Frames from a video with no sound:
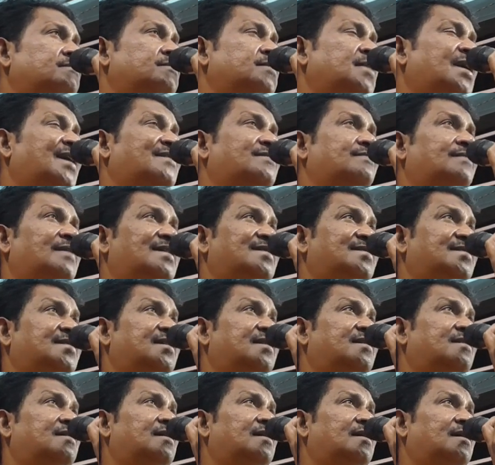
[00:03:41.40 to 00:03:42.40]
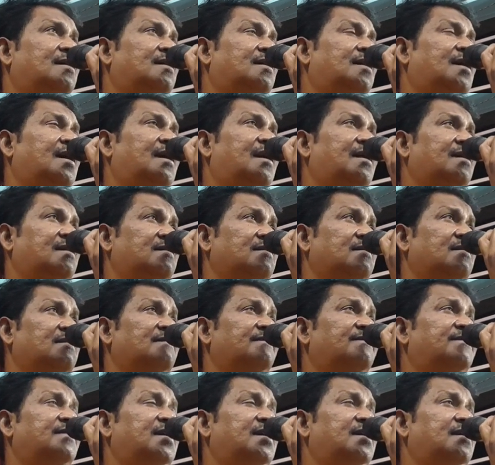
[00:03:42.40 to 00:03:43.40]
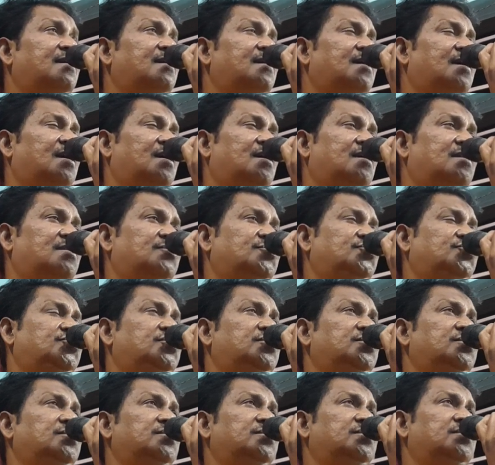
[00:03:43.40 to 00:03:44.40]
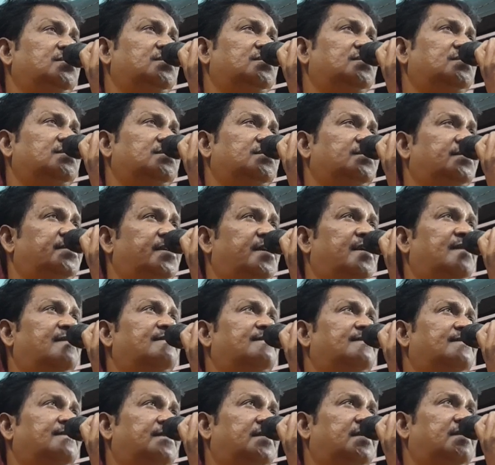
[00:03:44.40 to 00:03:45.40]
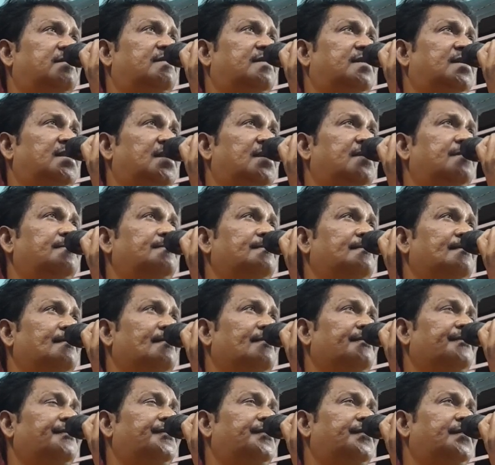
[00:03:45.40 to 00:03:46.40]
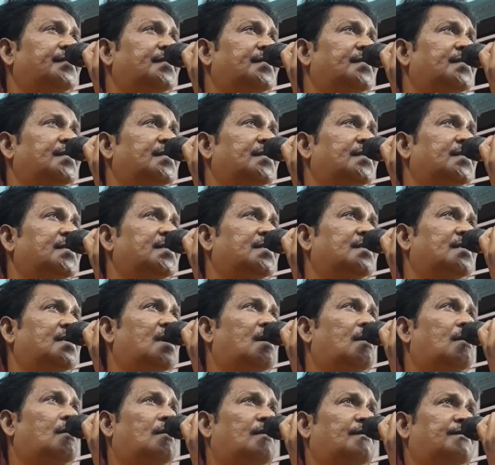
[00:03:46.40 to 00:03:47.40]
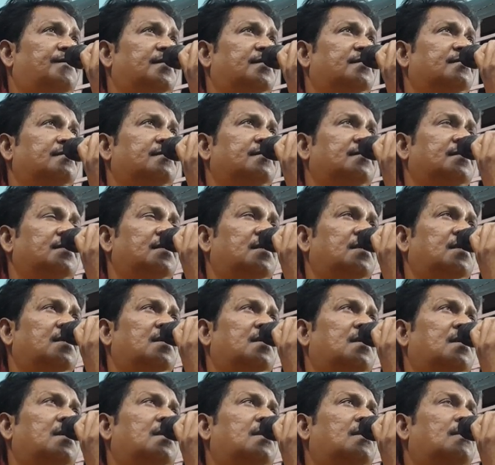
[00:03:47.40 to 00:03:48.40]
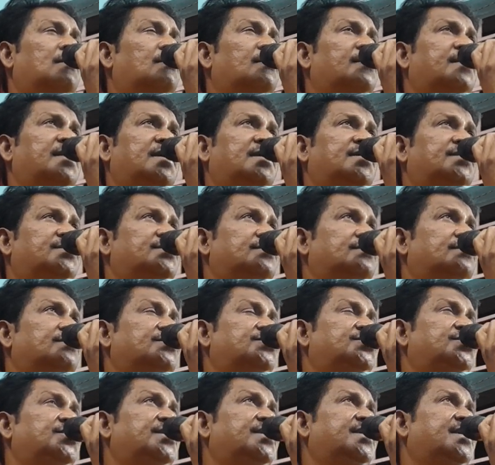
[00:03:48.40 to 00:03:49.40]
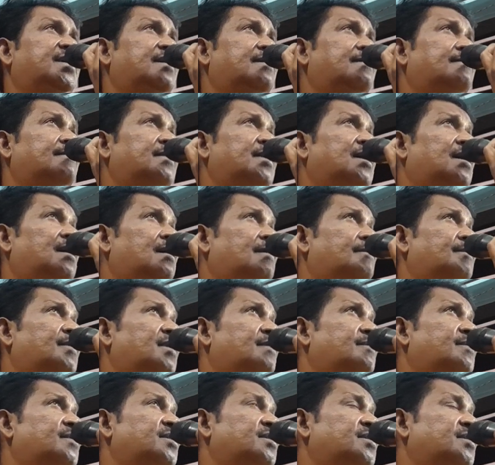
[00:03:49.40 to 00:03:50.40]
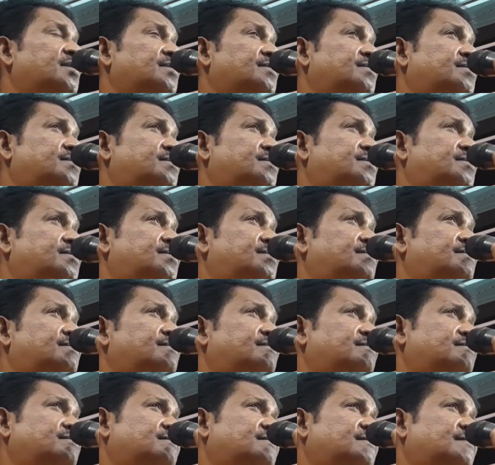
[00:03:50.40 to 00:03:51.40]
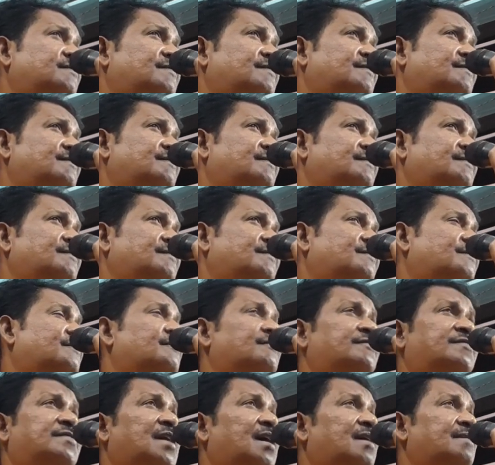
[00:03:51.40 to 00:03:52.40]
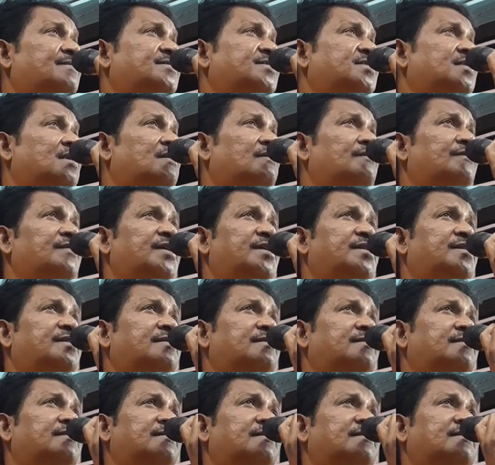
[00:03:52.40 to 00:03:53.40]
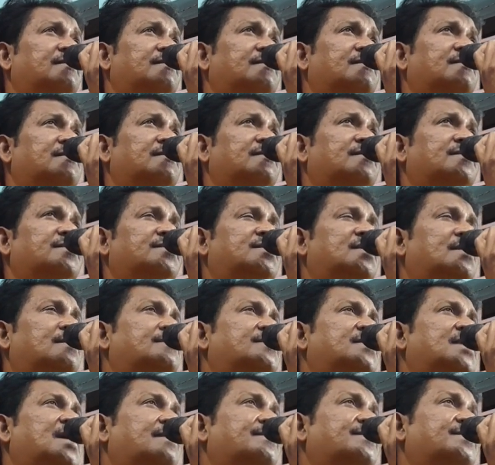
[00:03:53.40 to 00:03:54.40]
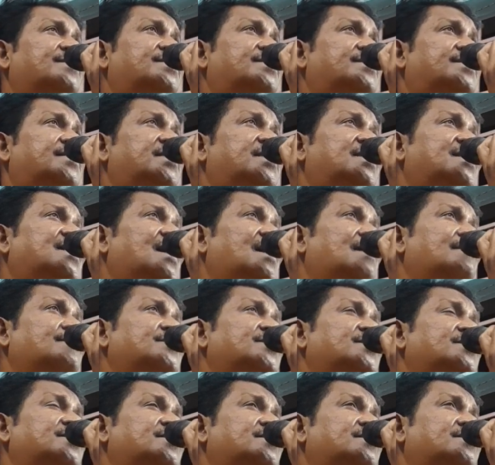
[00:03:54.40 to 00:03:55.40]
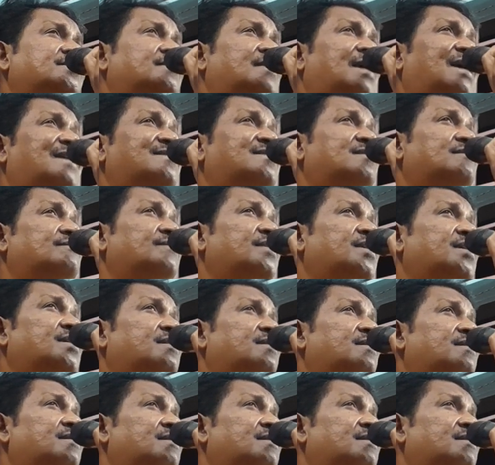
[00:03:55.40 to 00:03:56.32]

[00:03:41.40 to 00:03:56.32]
XYZ had a girlfriend, and she came frequently. How often? Okay, so she came maybe 4 times a week, sometimes 3 times, thrice a week.